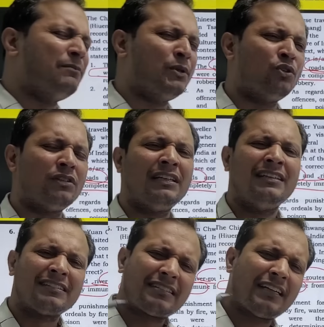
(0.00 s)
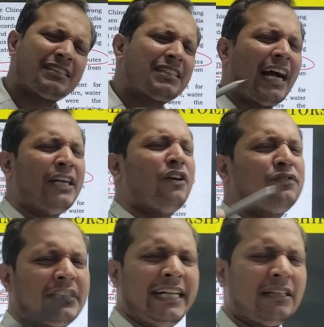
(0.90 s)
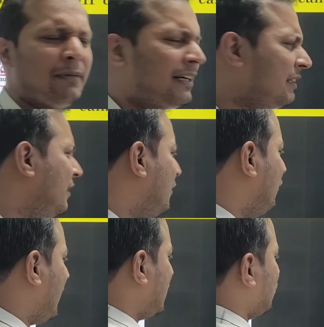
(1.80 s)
immune, such kind of statement when